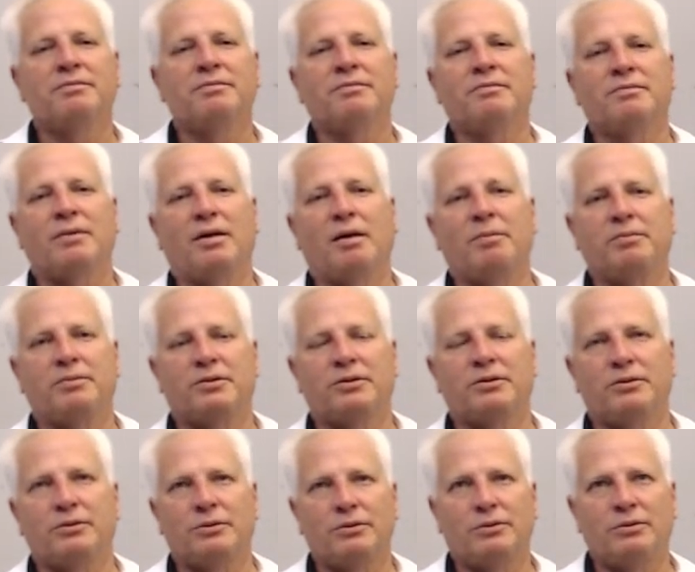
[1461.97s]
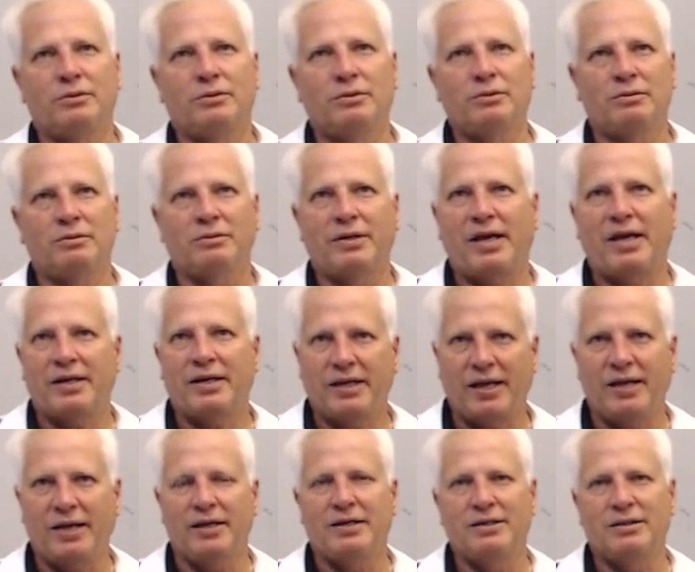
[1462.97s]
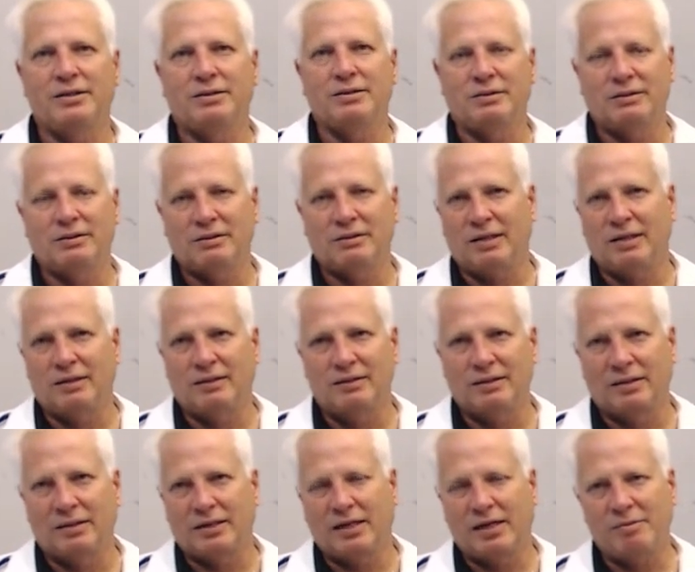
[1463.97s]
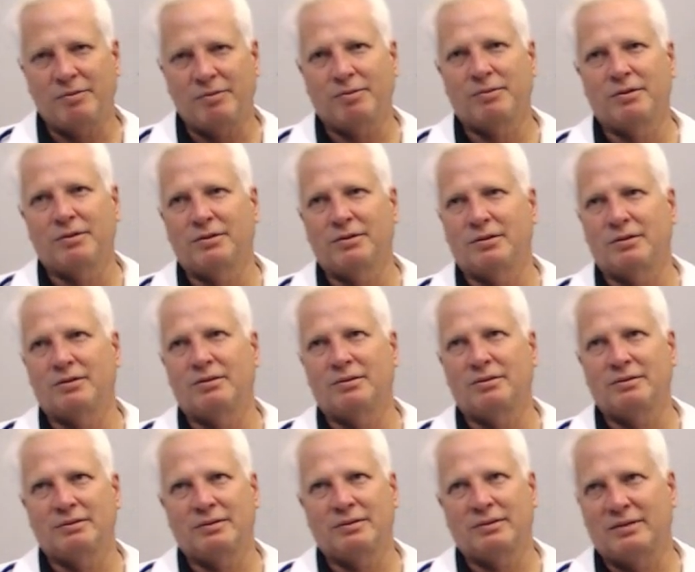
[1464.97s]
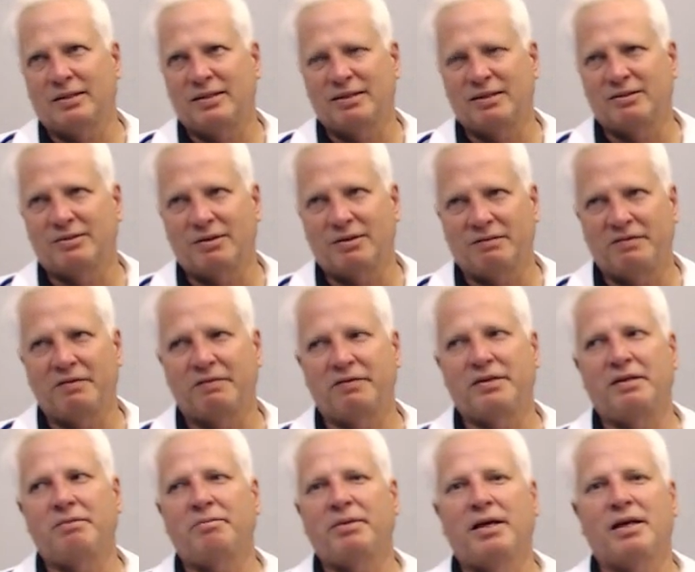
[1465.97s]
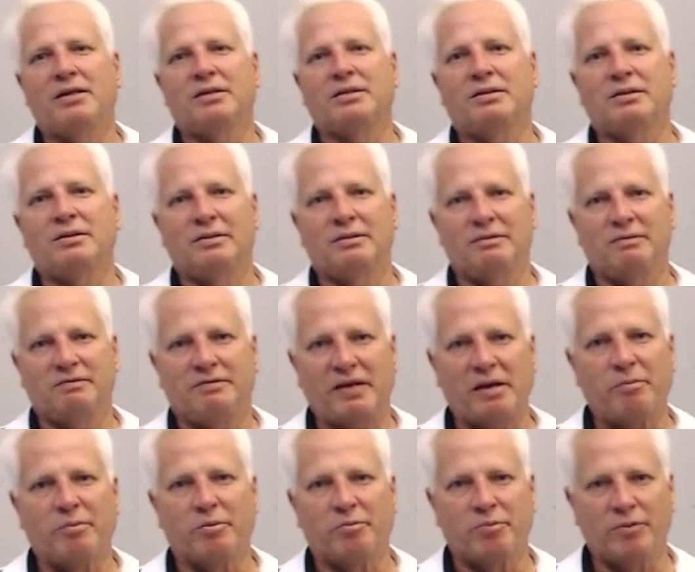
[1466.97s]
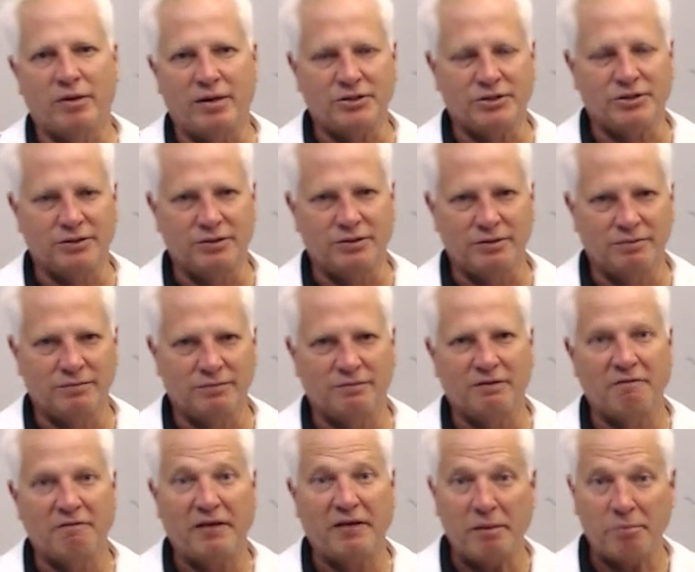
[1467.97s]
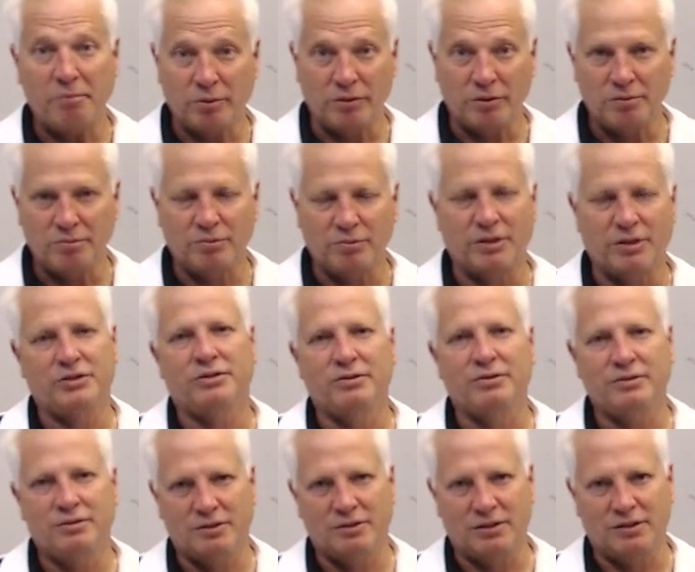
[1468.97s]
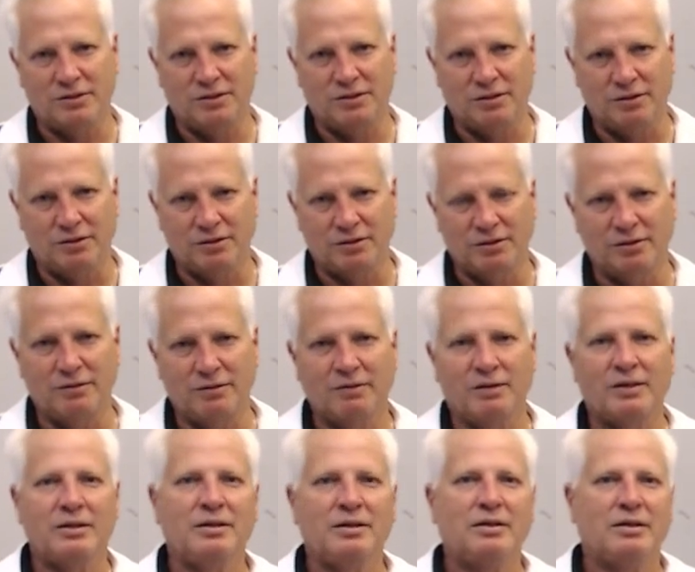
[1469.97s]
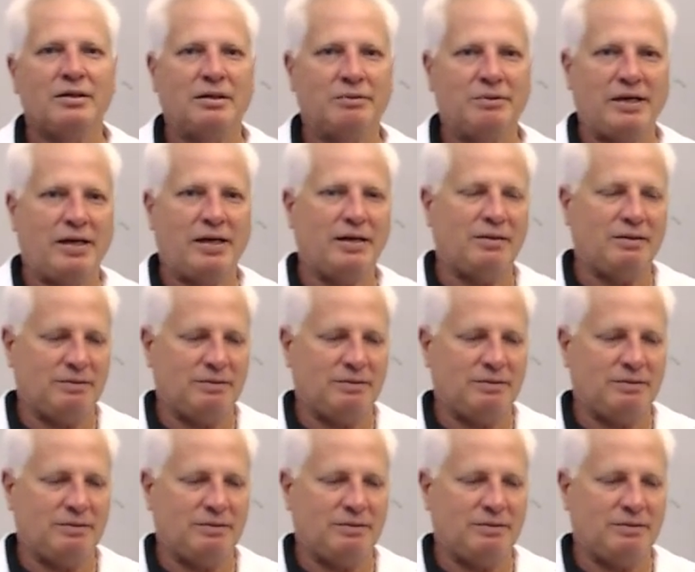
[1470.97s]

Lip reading: up to, we had a gauge, I can't remember, I think it was around 15 pounds of vapor pressure to the cylinder. And we had,